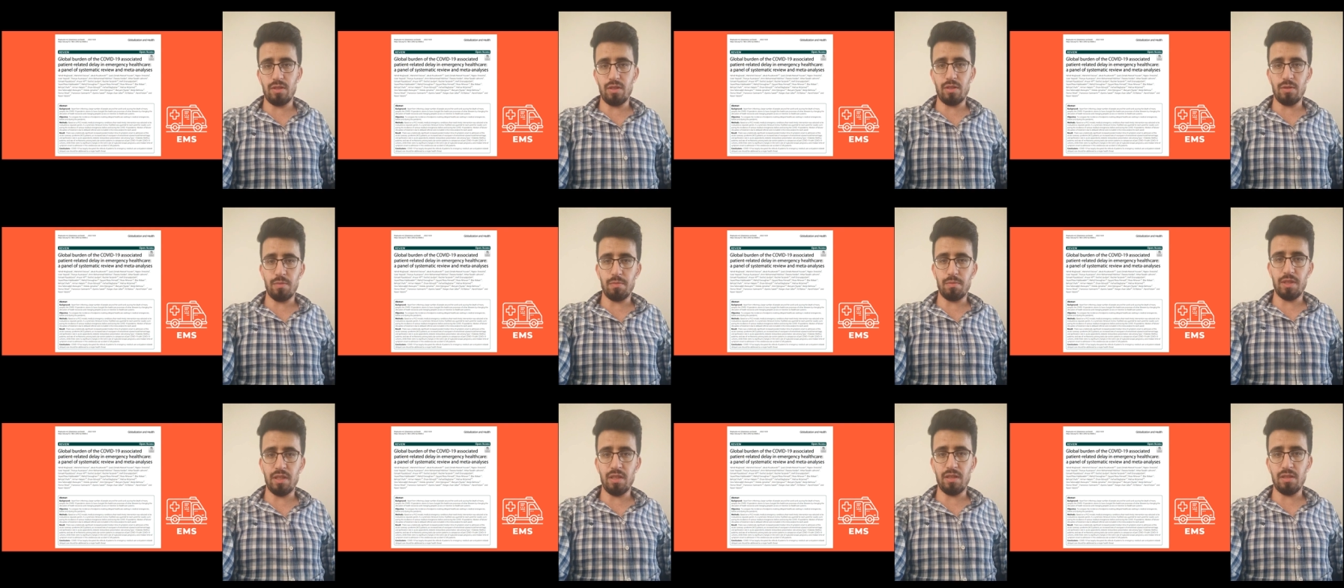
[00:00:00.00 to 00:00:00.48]

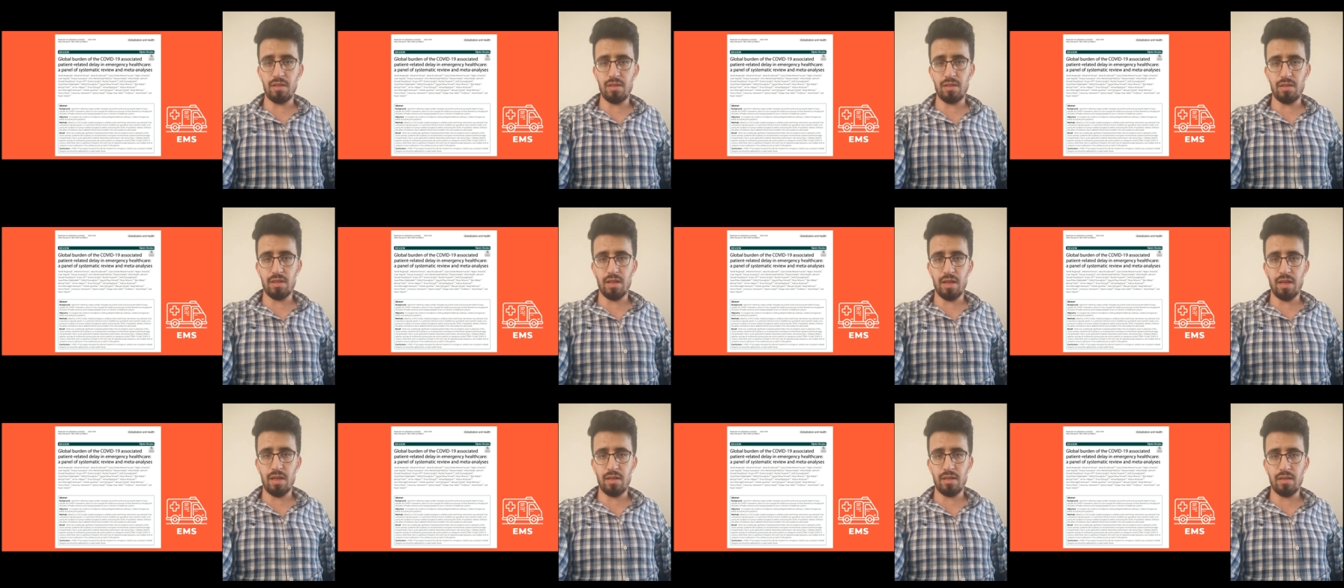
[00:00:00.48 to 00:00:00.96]
It means
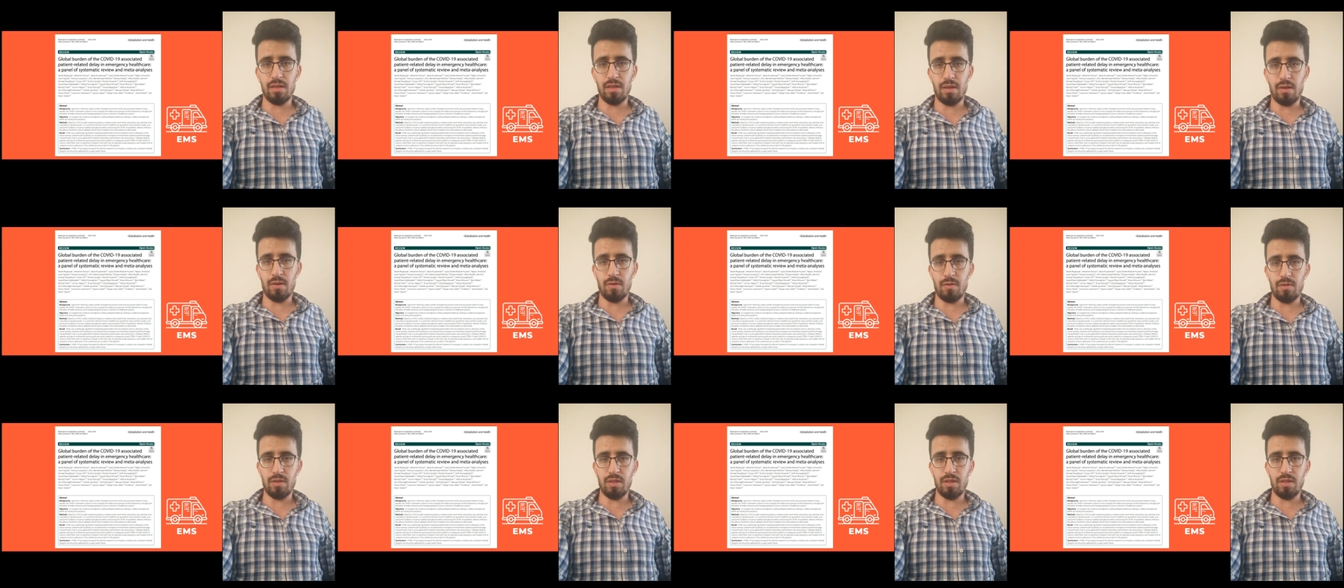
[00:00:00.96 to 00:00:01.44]
that
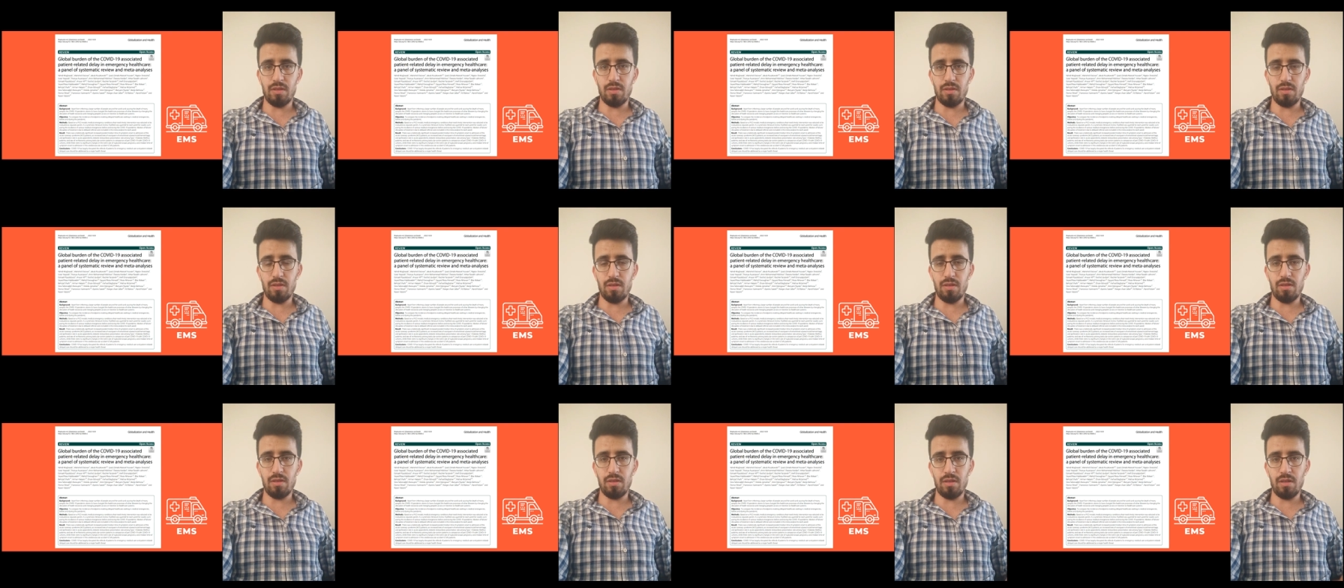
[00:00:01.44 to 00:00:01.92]
our
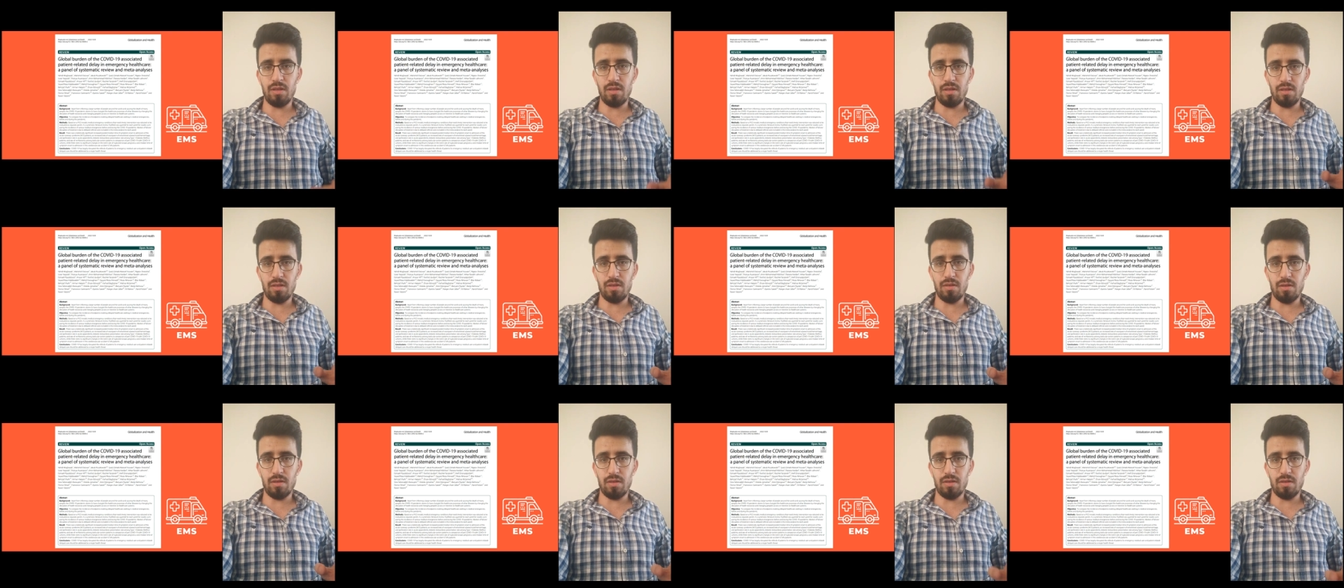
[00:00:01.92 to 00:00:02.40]

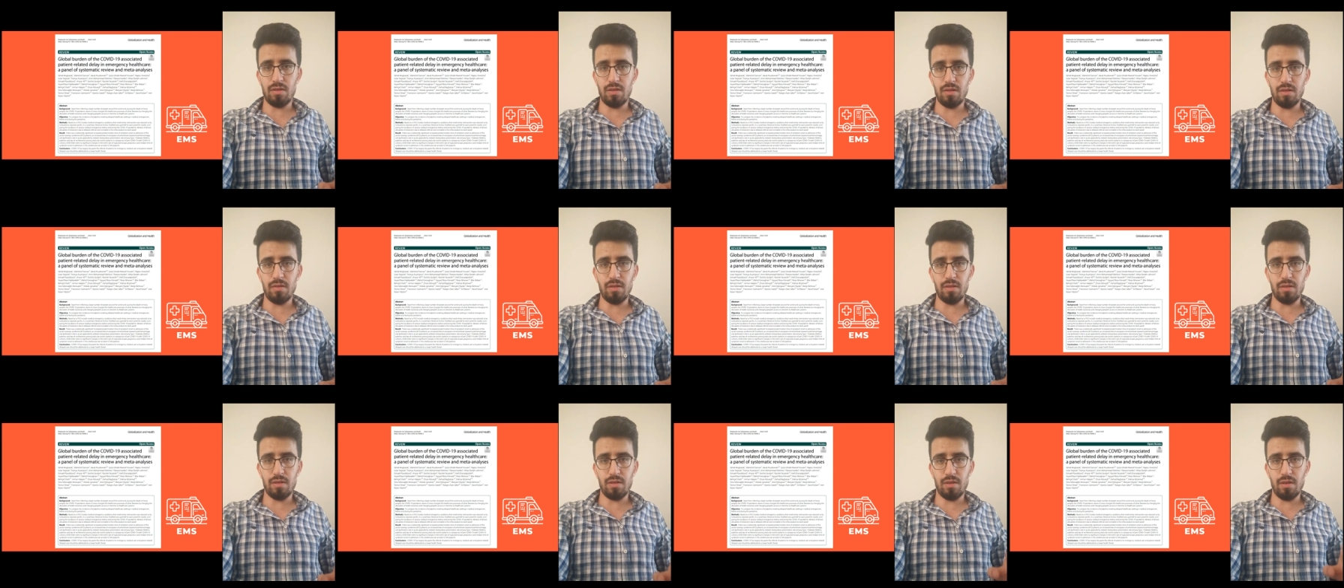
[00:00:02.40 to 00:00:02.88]
studies
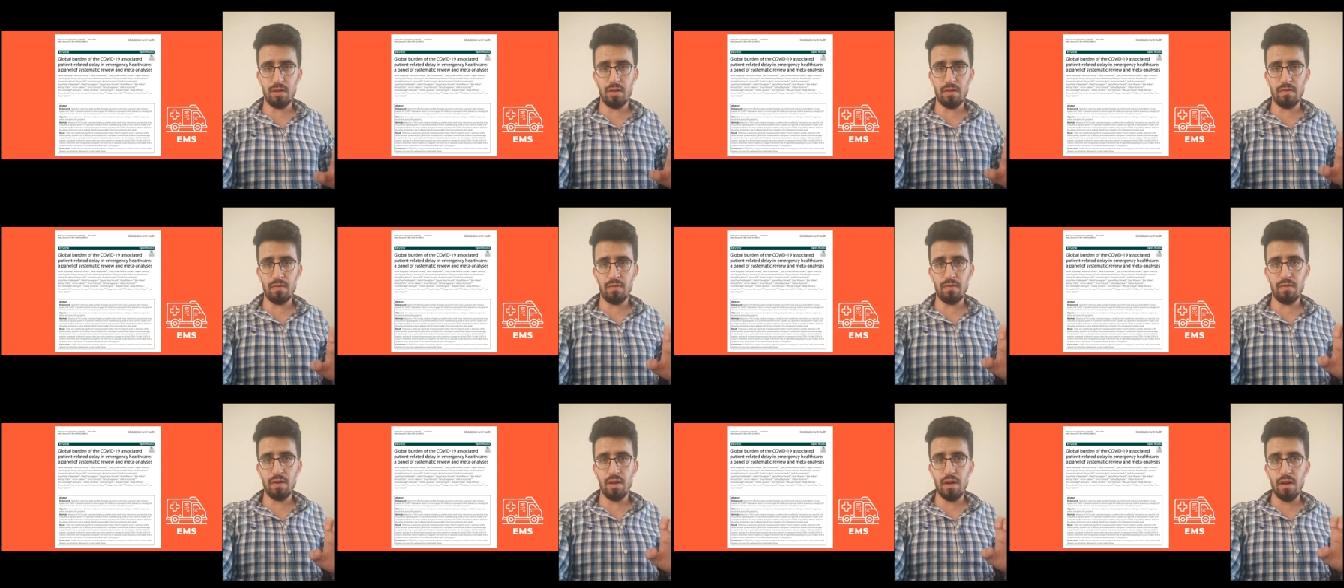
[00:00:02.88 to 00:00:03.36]
consist
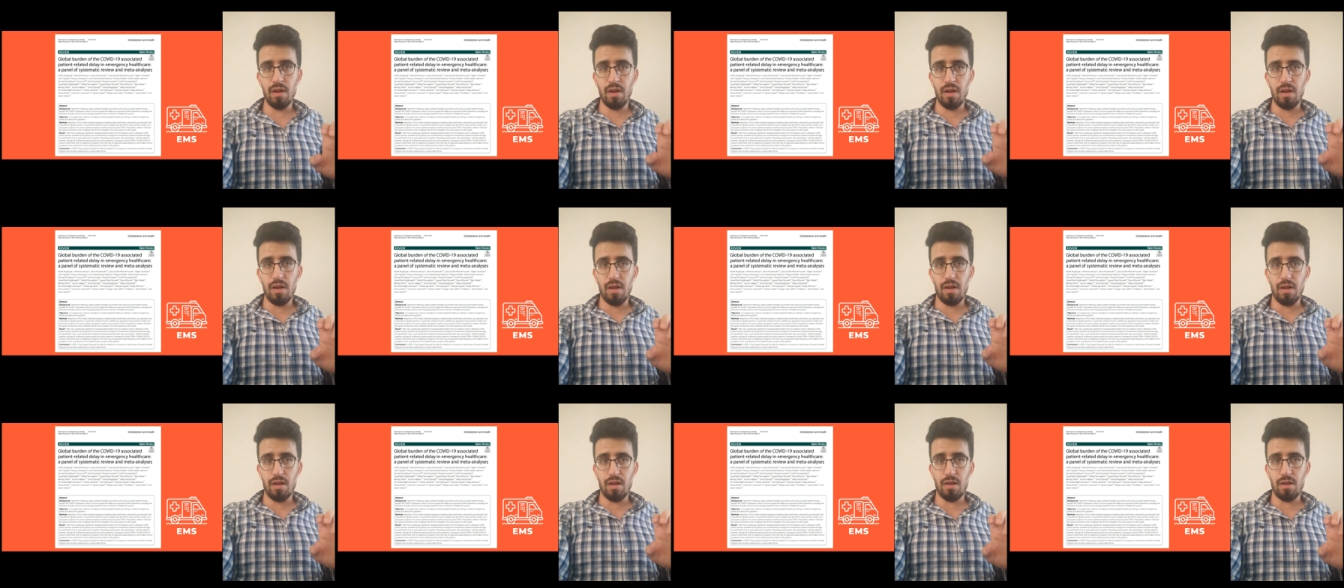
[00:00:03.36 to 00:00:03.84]
of
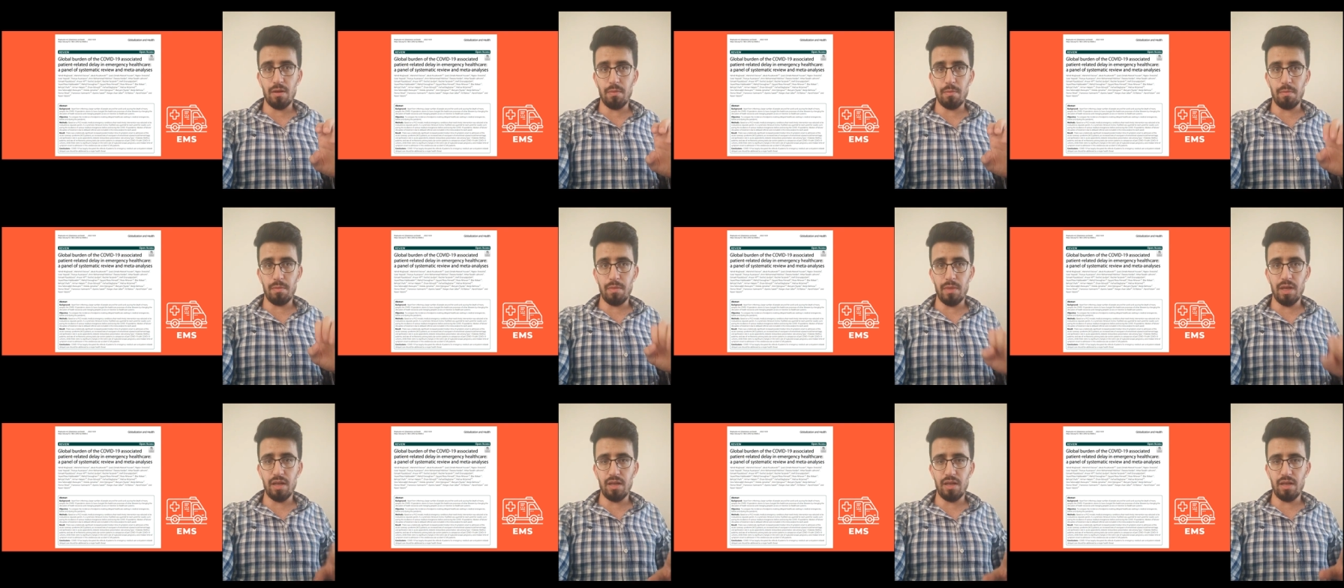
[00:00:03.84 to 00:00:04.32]

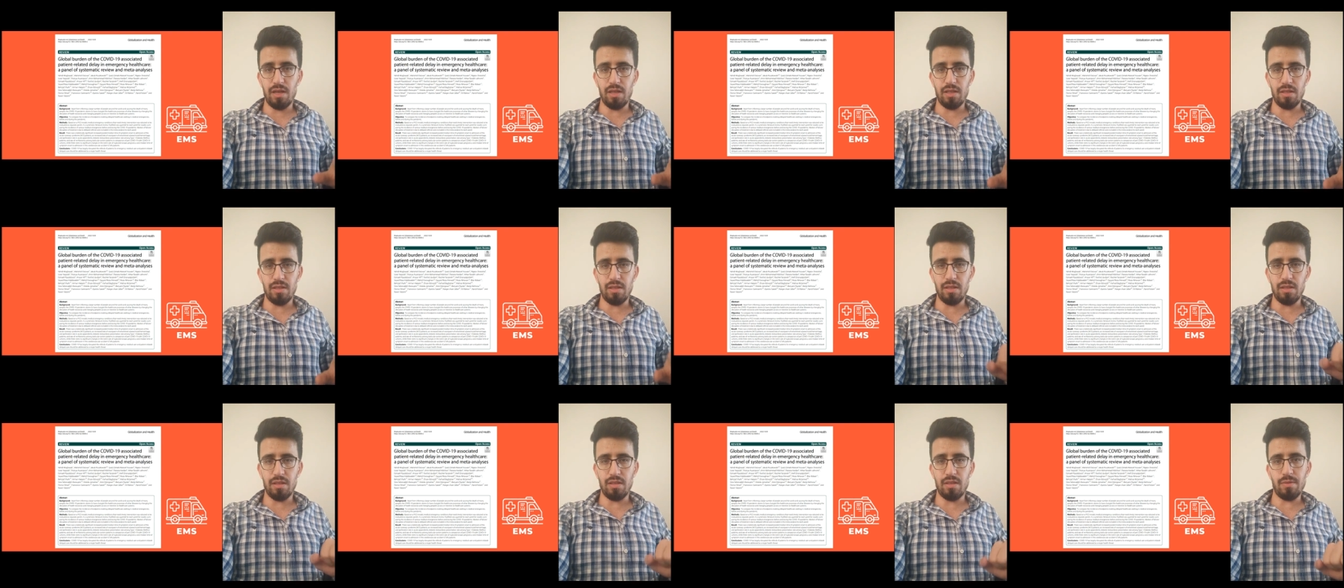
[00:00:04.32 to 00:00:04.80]
many
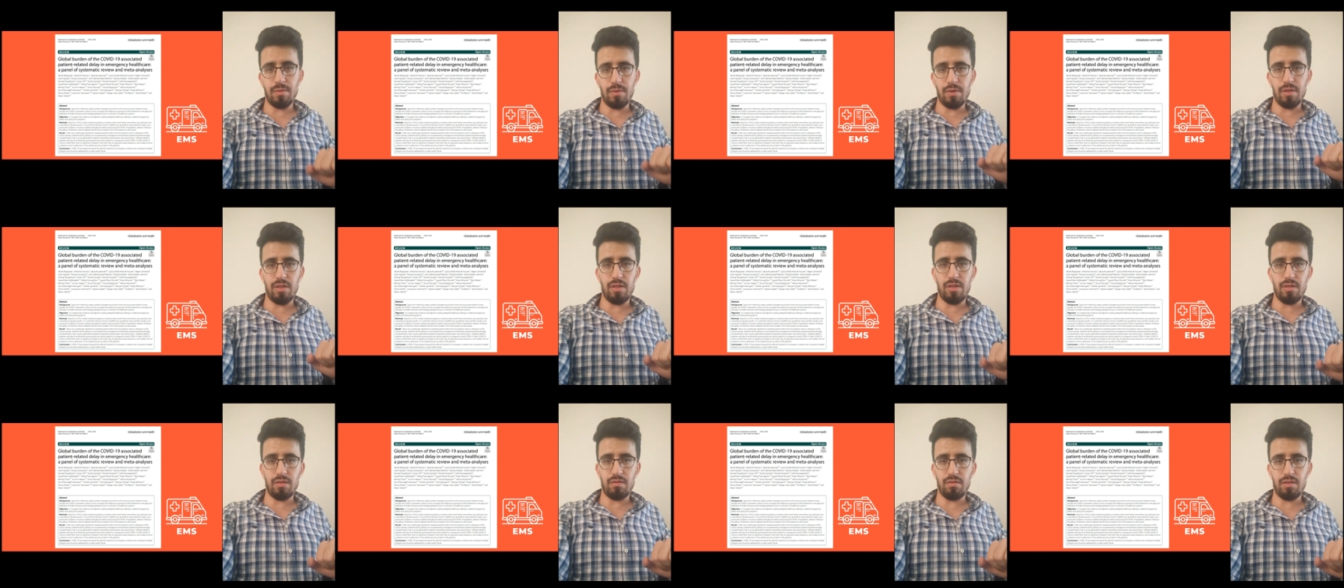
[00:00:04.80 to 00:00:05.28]

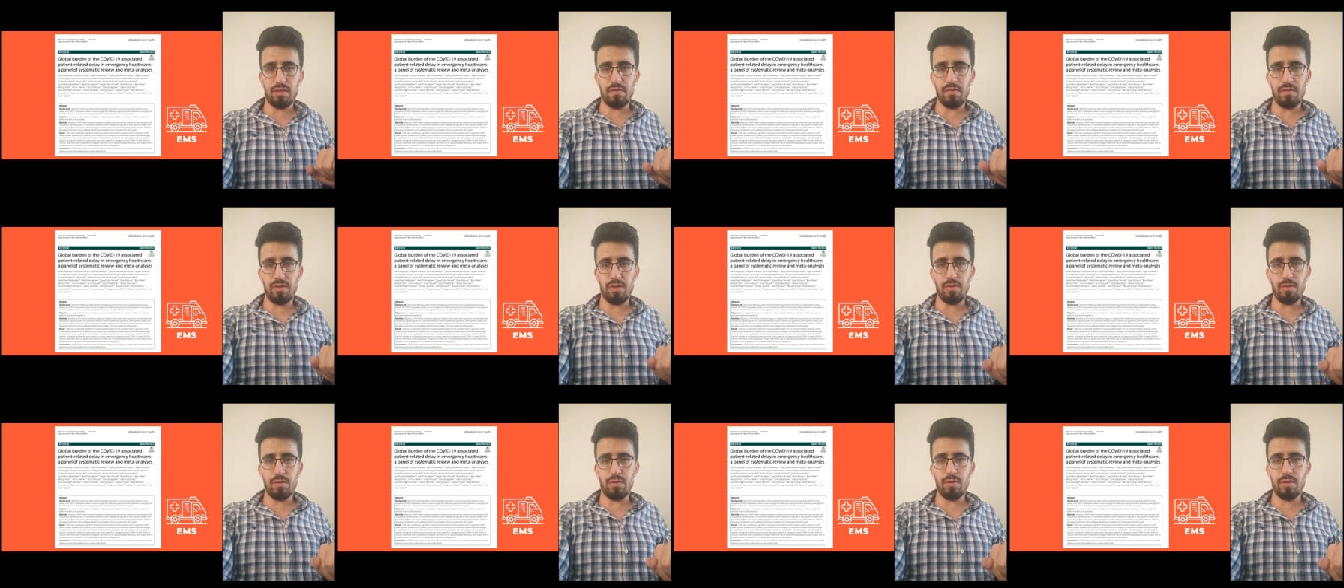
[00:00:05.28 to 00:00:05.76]
systematic
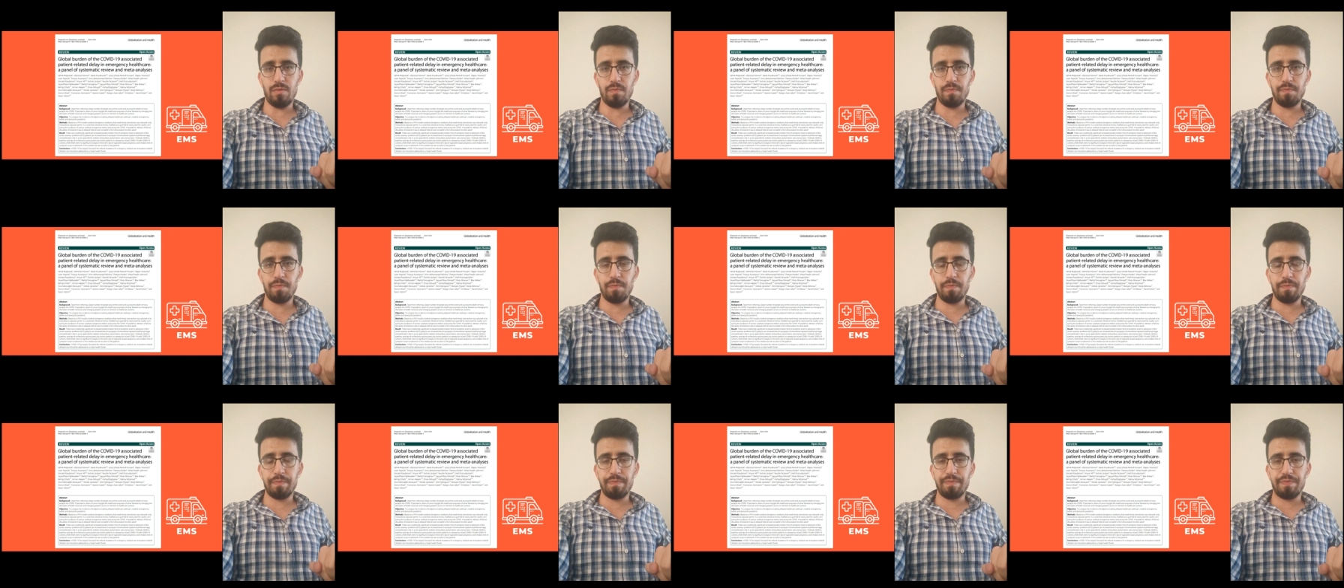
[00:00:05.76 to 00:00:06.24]
reviews.